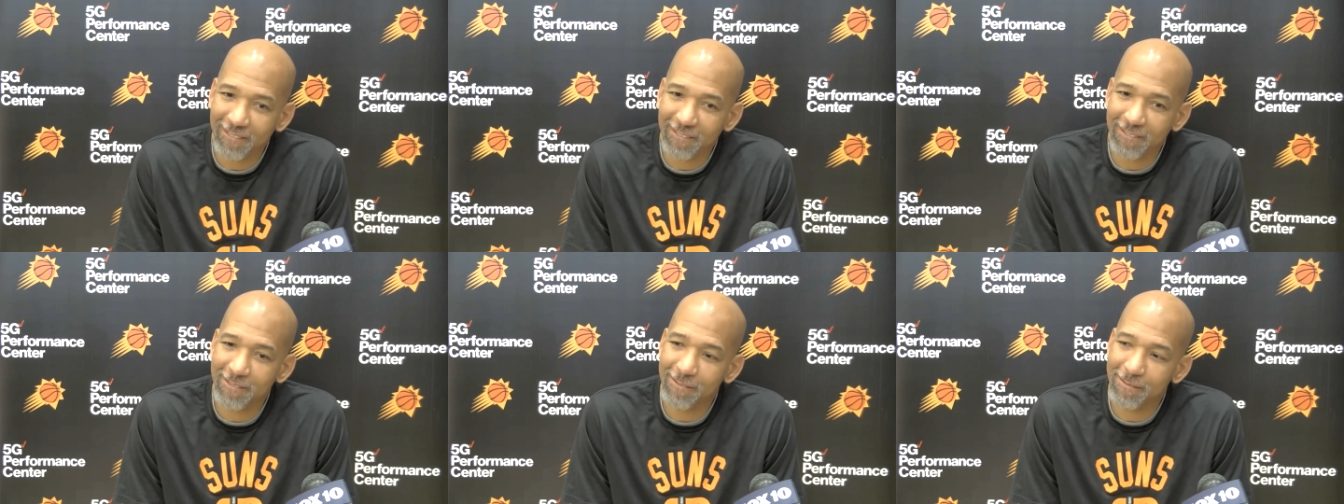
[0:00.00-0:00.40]

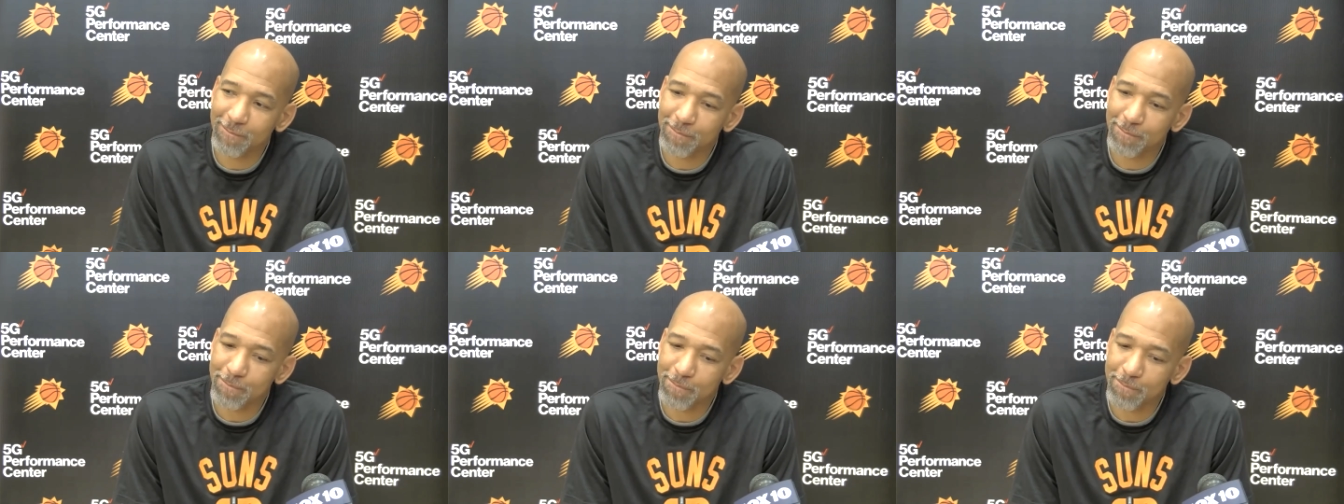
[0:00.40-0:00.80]
But um,
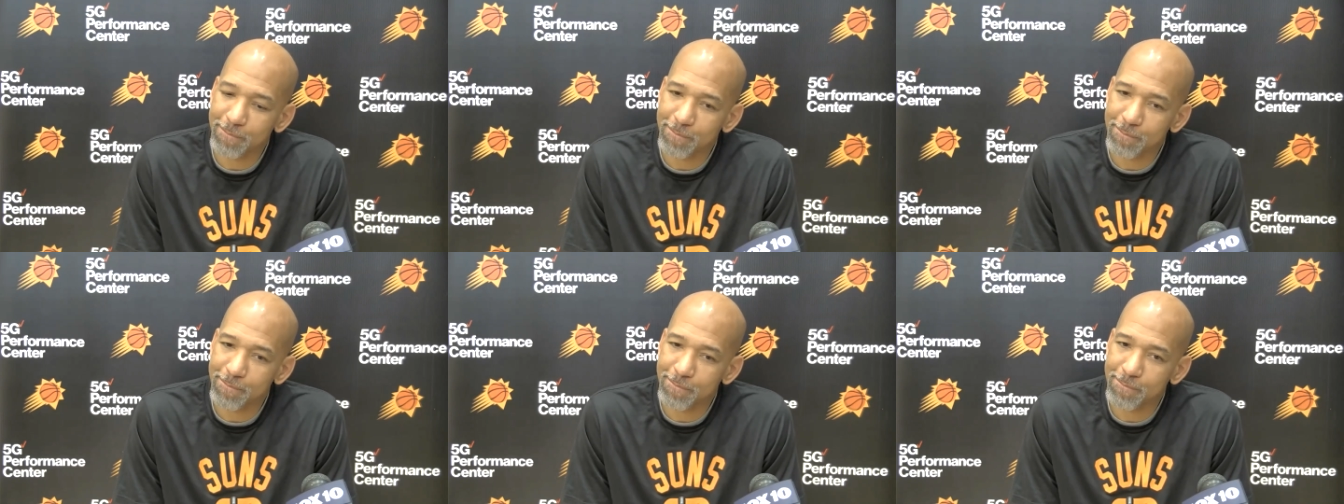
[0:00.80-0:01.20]
as you
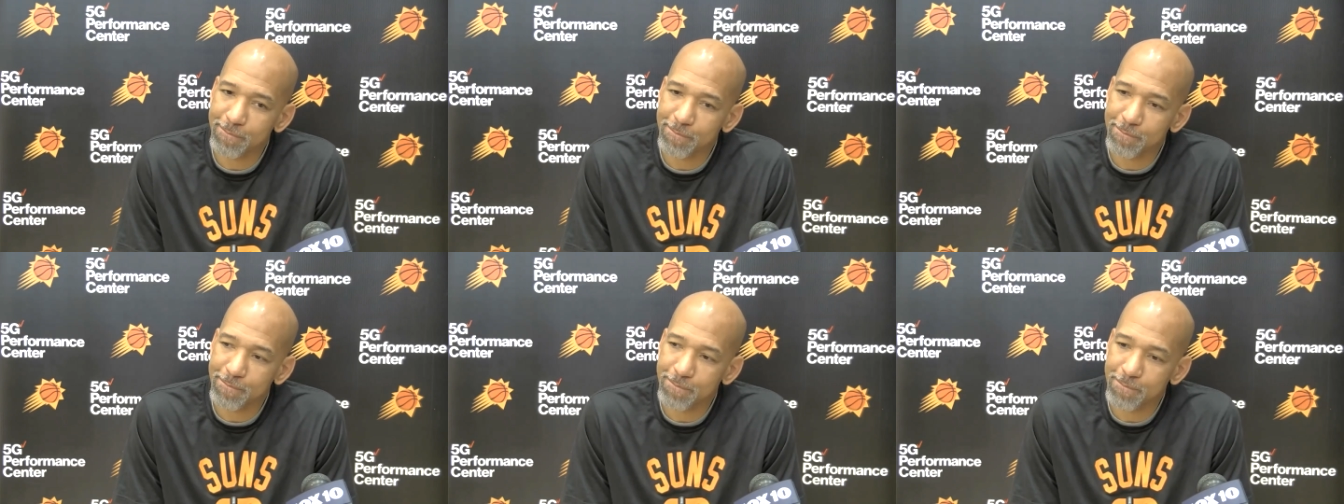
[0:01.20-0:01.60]
guys go
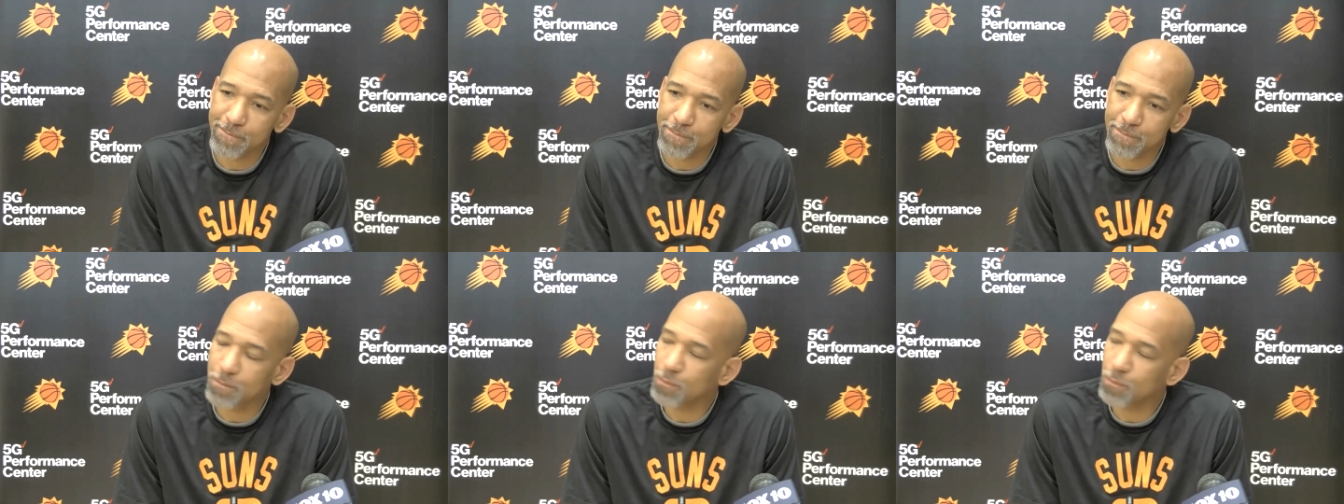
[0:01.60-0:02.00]
deeper into the
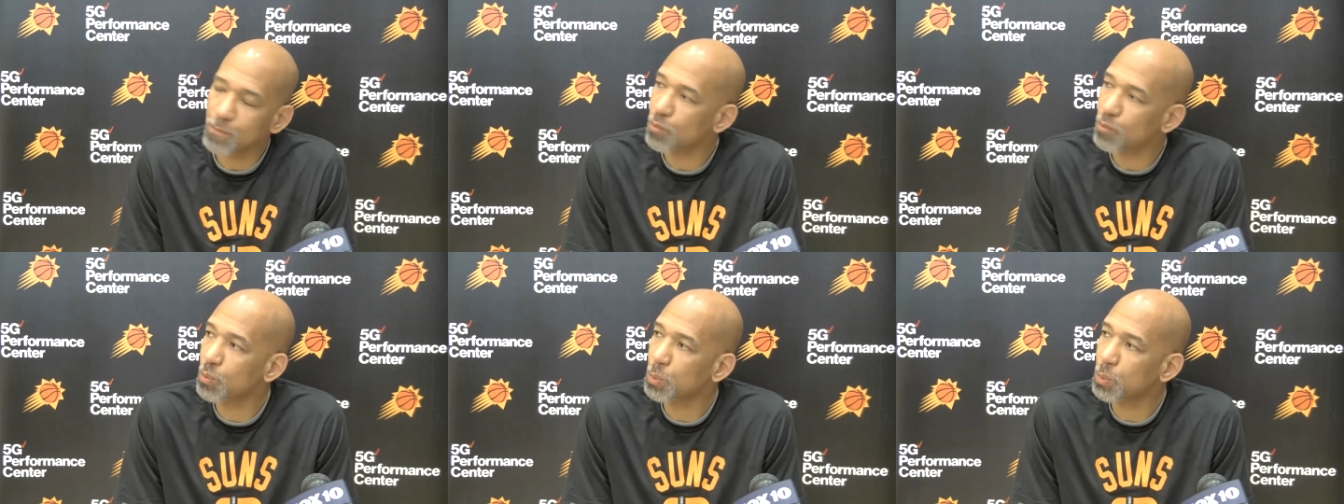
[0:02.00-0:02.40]

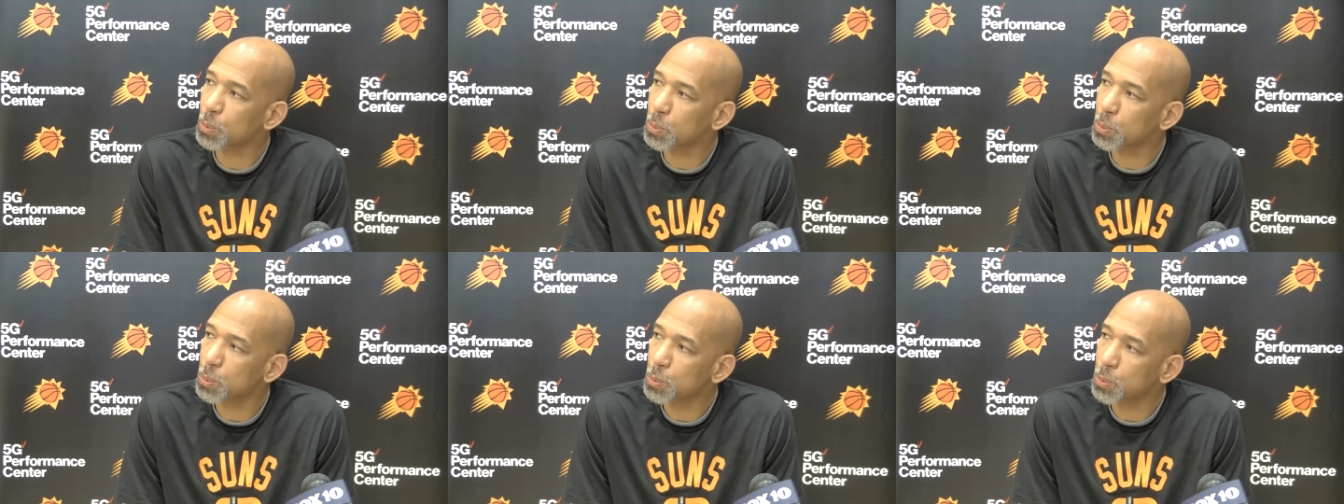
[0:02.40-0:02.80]
playoffs,
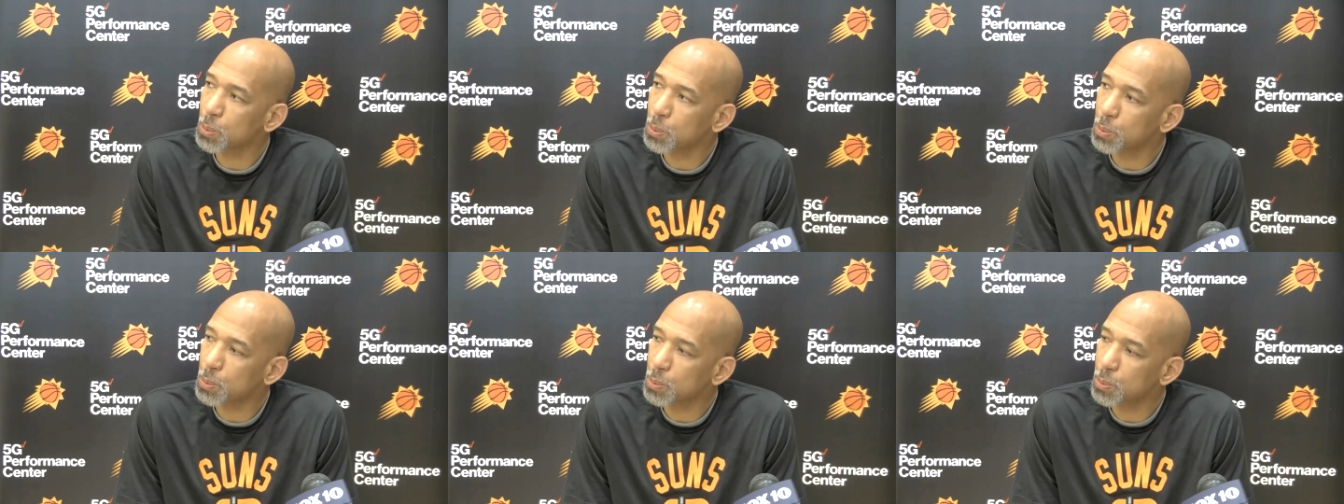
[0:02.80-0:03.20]
just do you
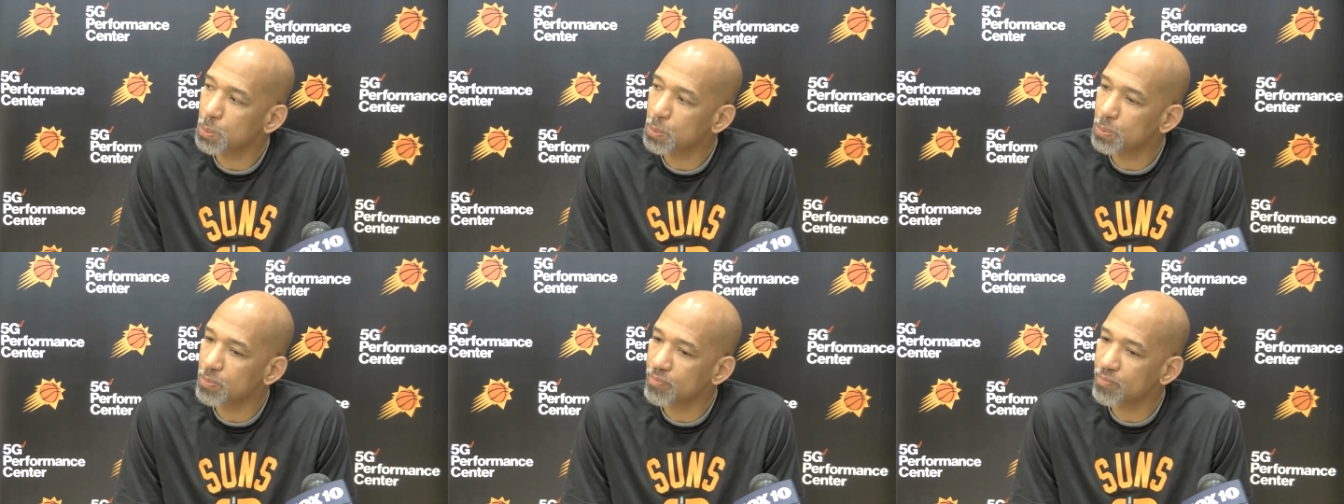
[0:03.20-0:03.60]
feel a
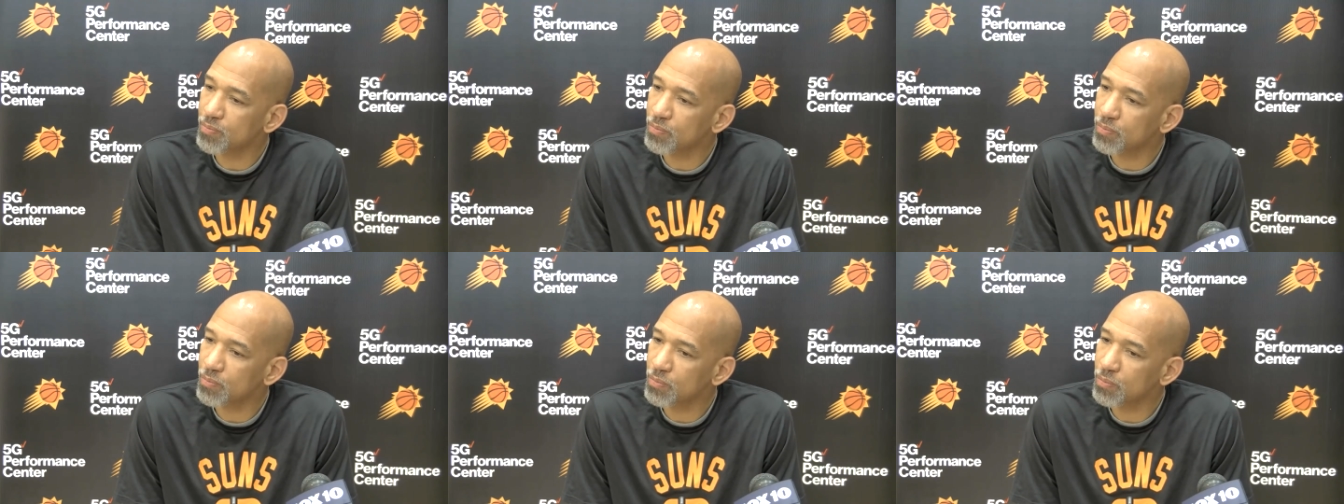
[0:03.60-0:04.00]
sense of
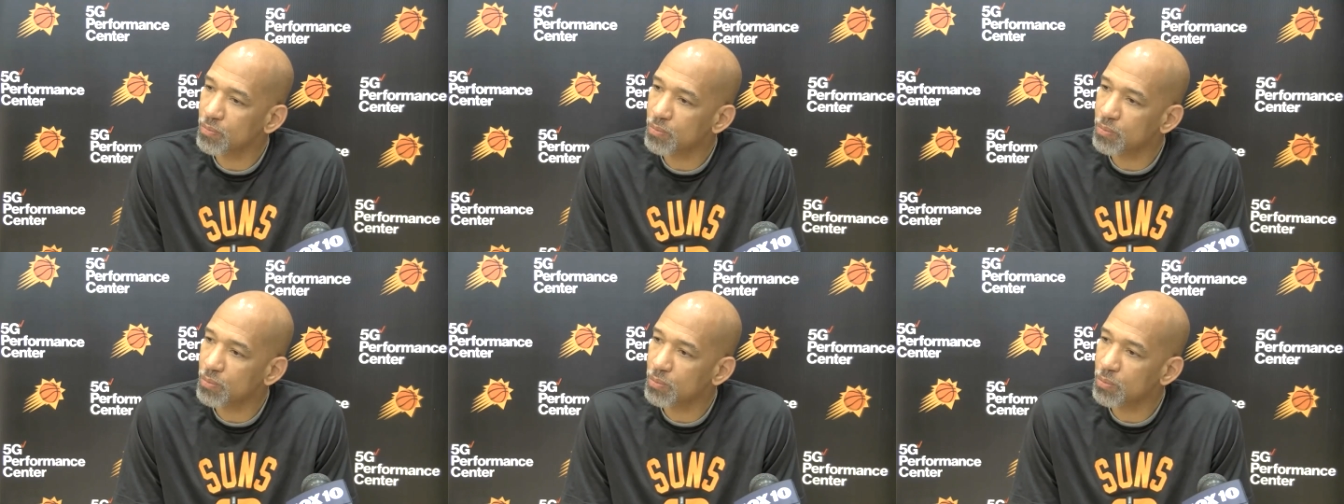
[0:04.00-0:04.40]
energy,
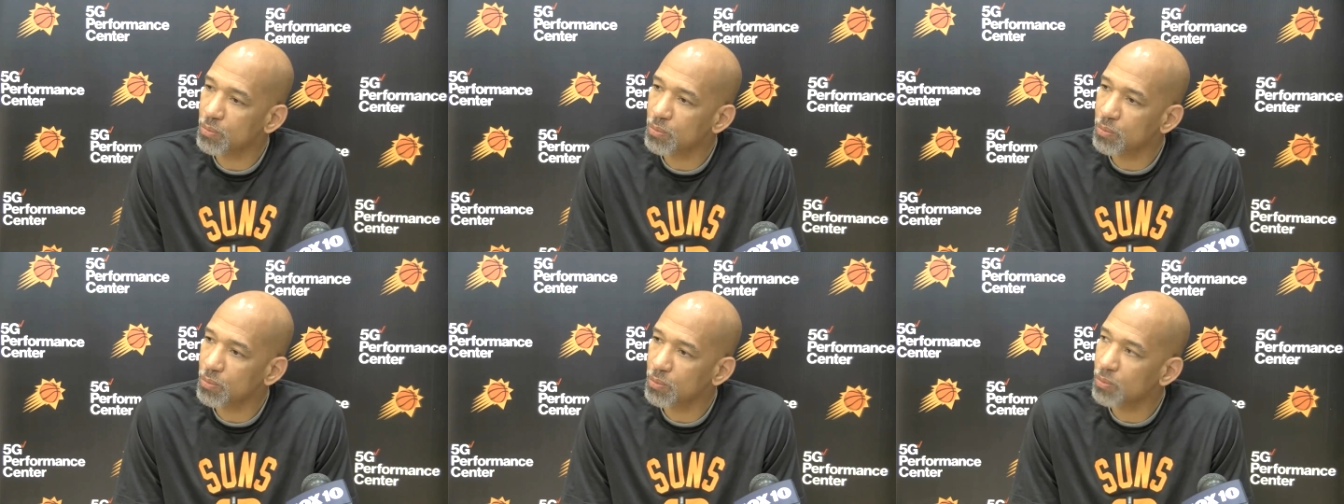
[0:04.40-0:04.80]
like
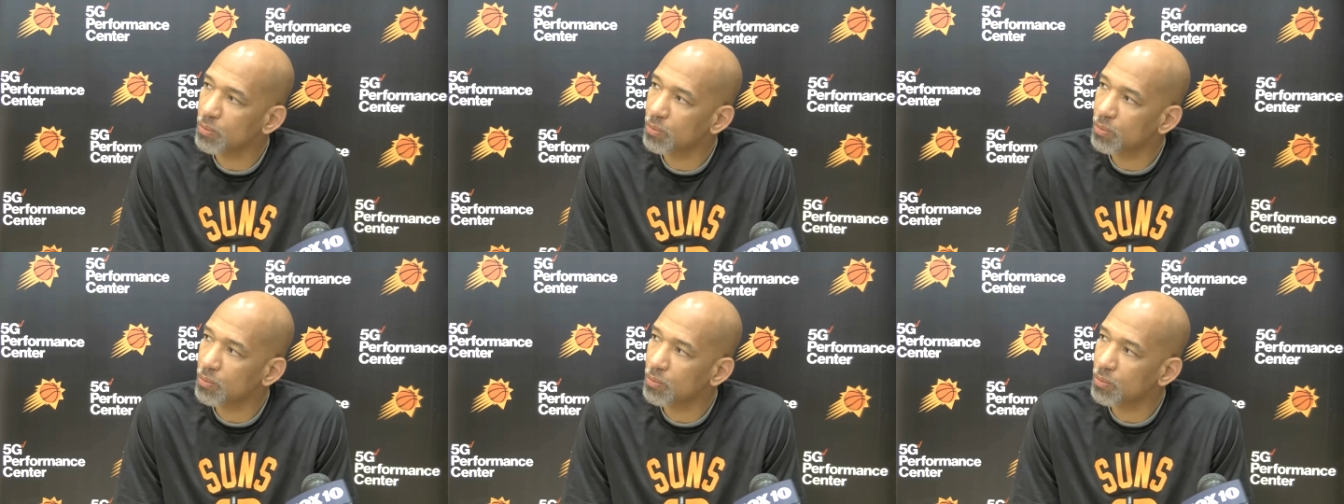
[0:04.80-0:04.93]
the